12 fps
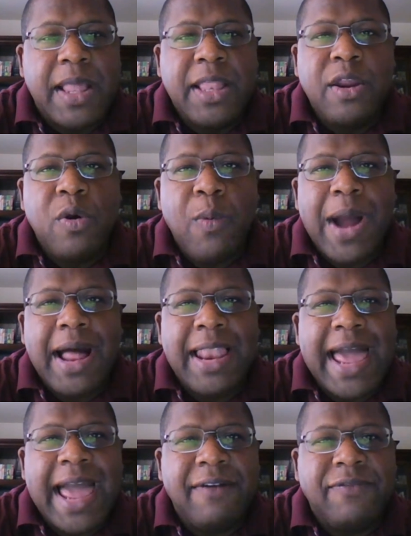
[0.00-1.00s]
a little
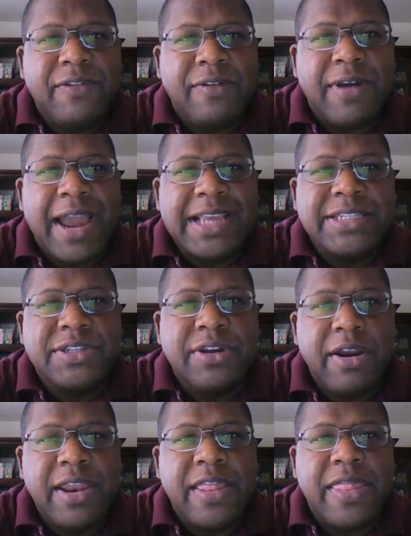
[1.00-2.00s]
while after I
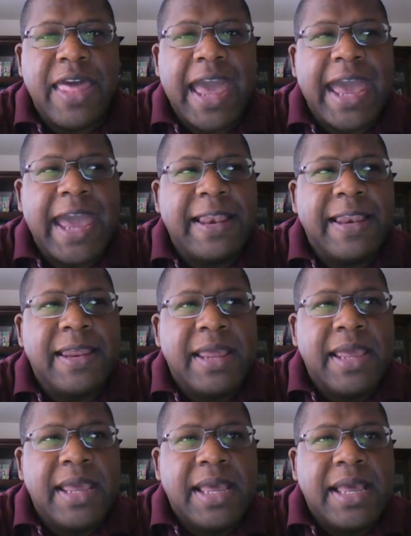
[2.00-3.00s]
started that,
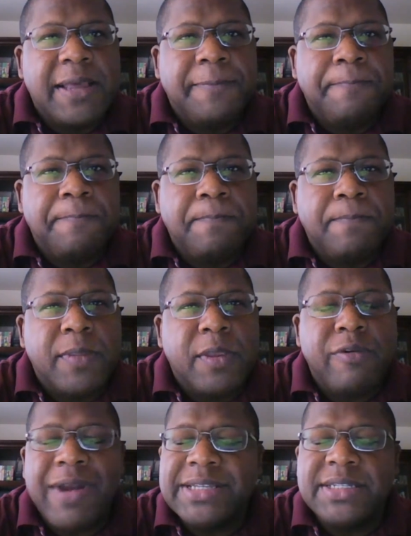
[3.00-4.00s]

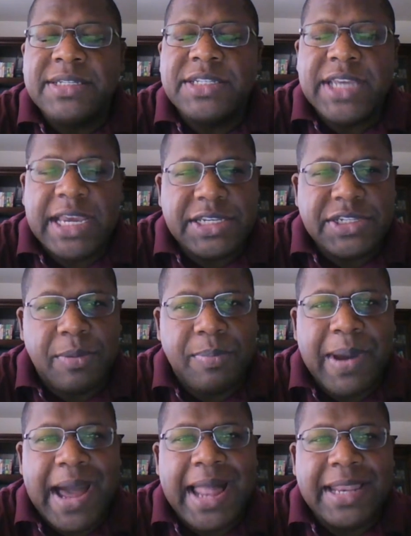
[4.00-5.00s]
Craigslist changed their
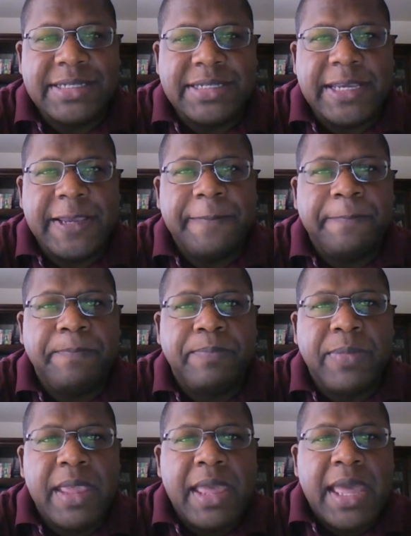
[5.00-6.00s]
policy.
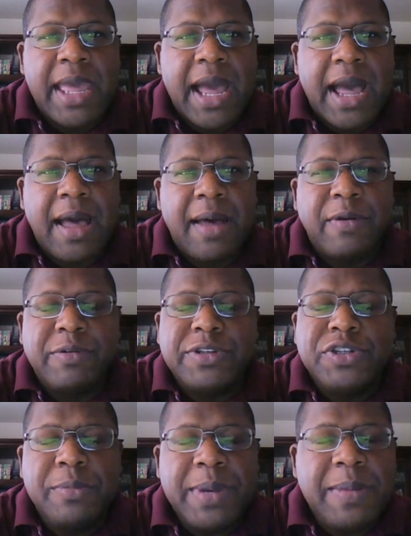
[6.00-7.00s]
There were
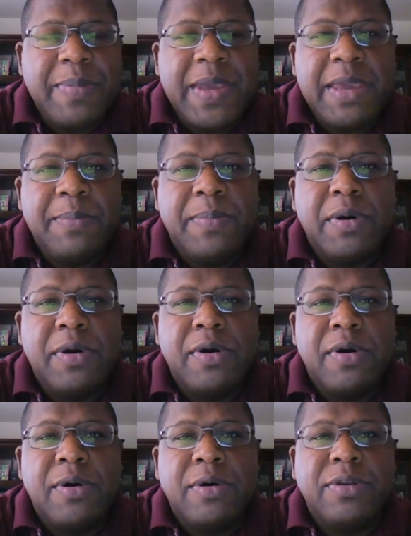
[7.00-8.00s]
too many
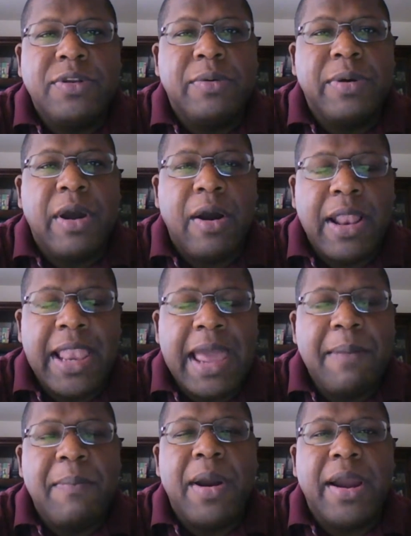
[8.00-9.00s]
people doing
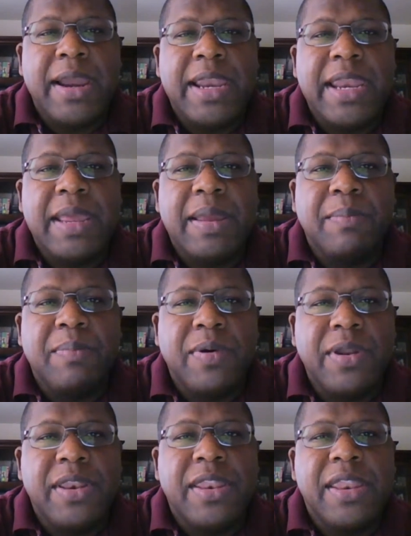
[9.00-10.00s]
online marketing and
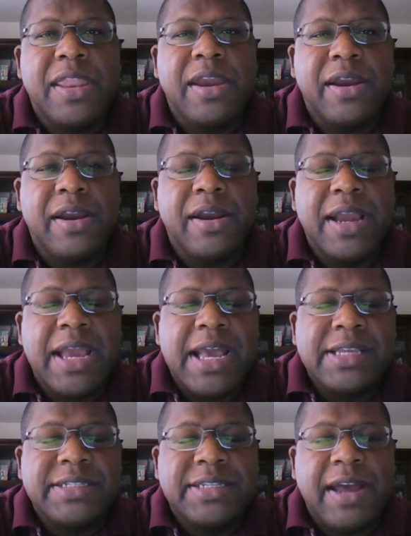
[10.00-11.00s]
putting their
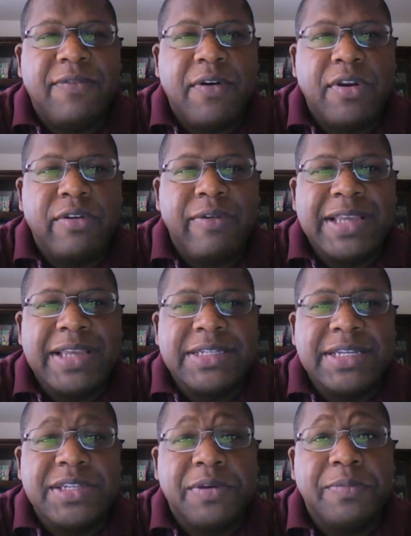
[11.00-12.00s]
stuff on
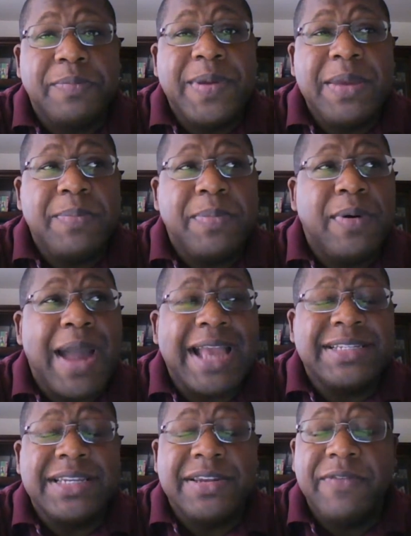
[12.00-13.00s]
Craigslist. There were people
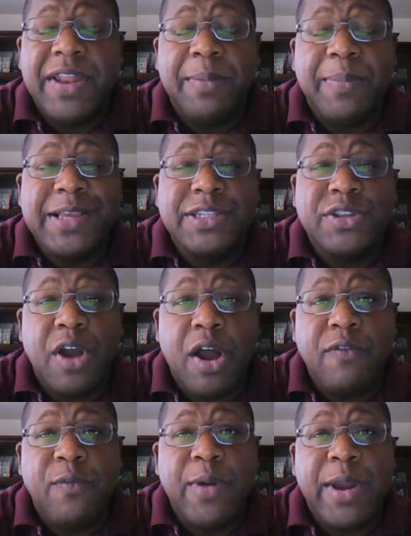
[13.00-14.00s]
actually developing
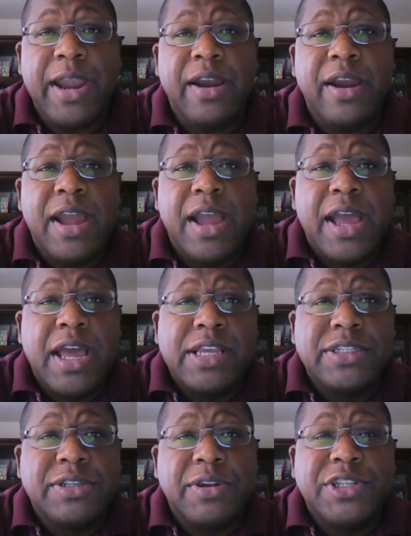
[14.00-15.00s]
software
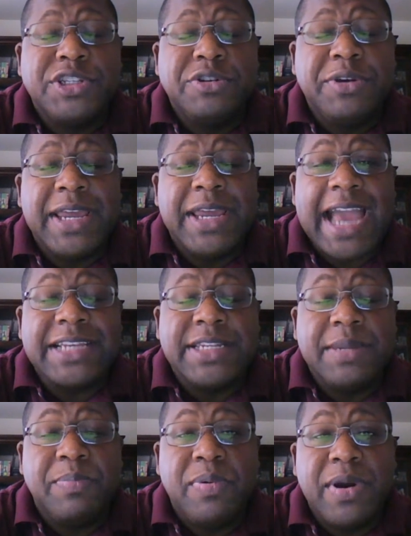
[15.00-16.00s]
so that you could
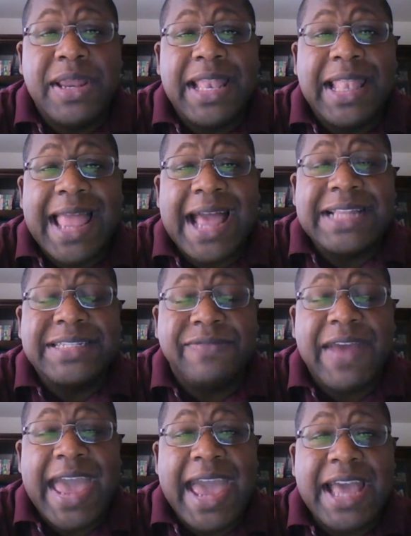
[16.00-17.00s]
actually put lots
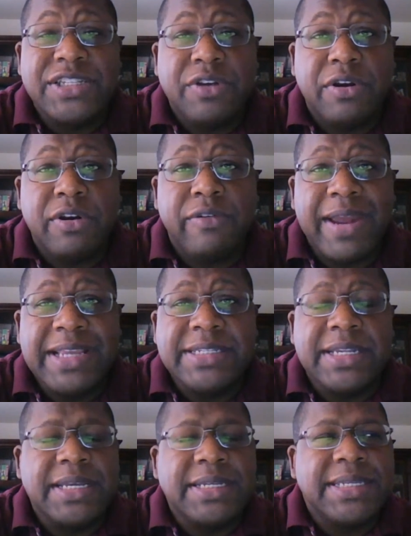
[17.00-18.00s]
of ads on
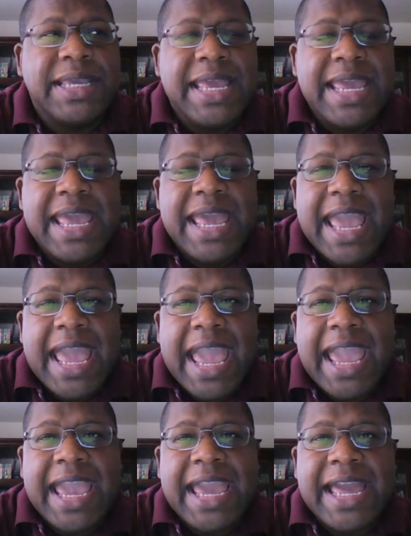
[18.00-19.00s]
Craigslist.
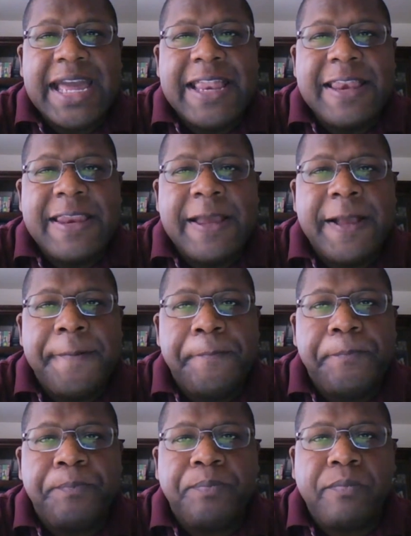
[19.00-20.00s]
And
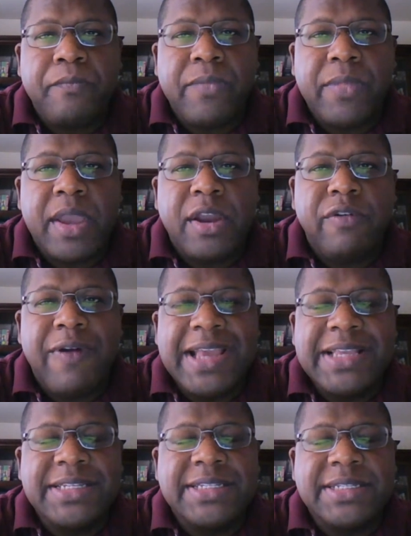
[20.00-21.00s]

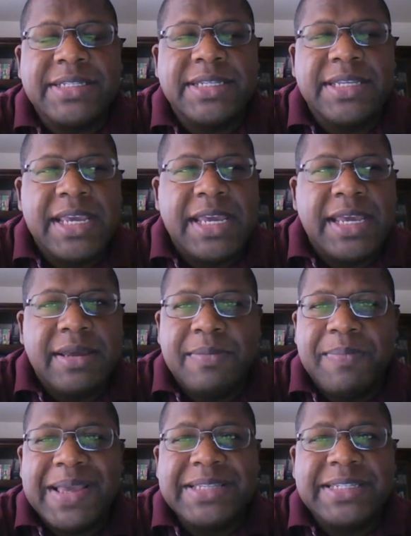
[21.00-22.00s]
Craigslist
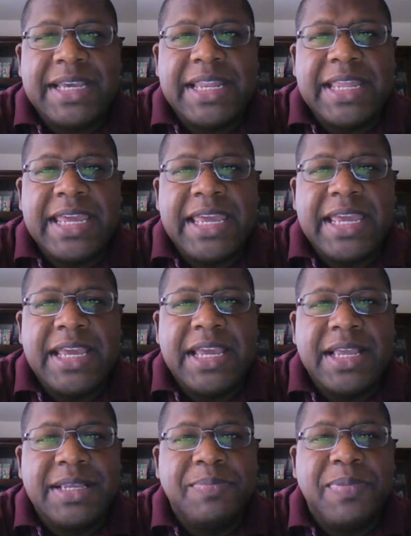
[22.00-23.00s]
basically
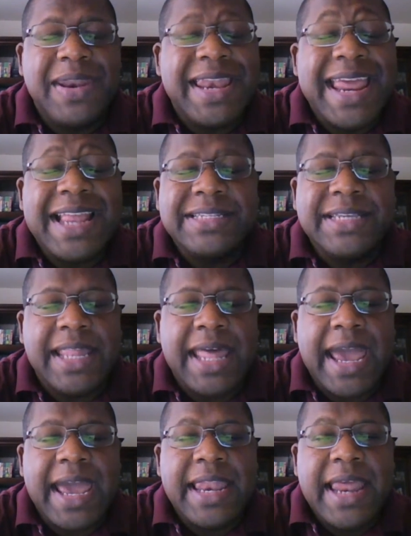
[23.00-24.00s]
put an end to
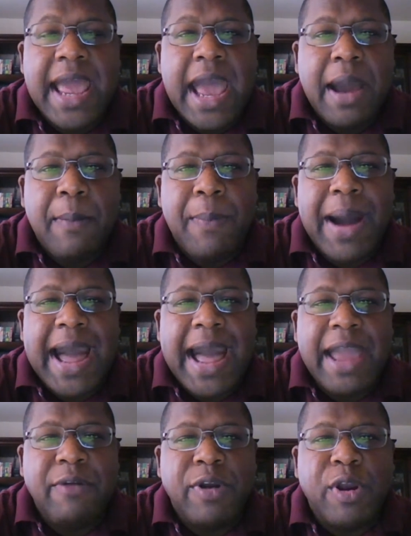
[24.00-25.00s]
that
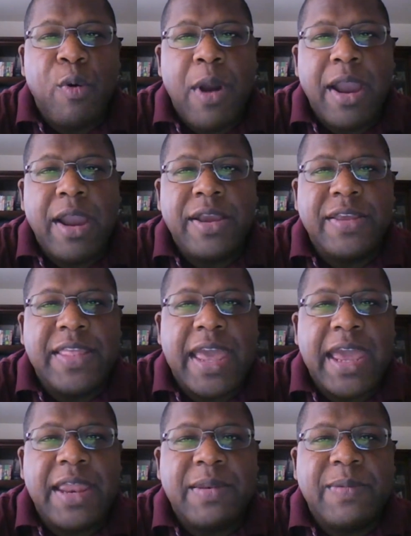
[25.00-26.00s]
by requiring
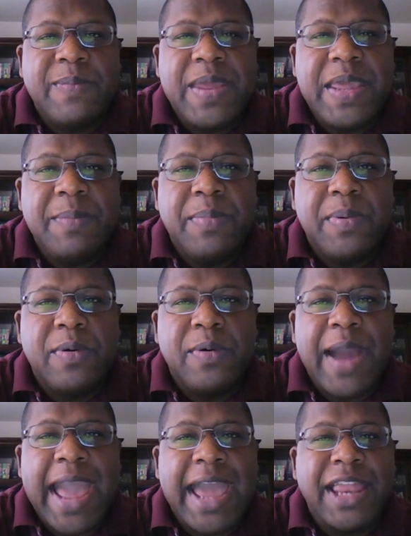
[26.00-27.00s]
that
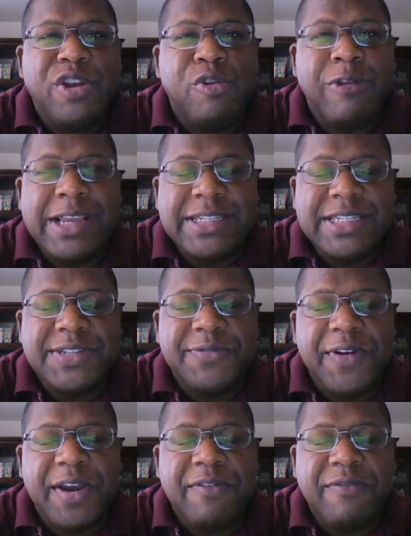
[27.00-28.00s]
people had Craigslist
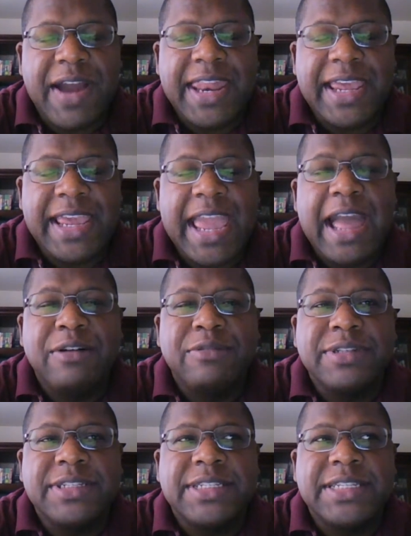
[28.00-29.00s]
verified
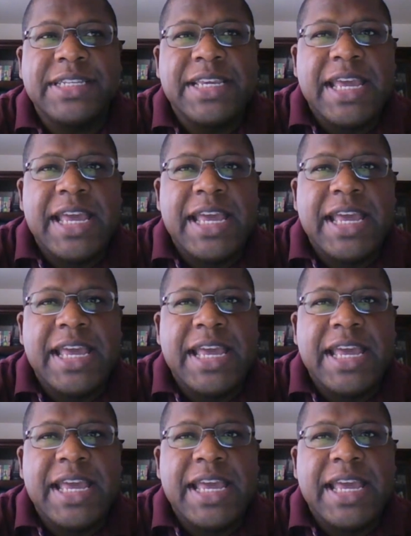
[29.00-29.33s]
accounts,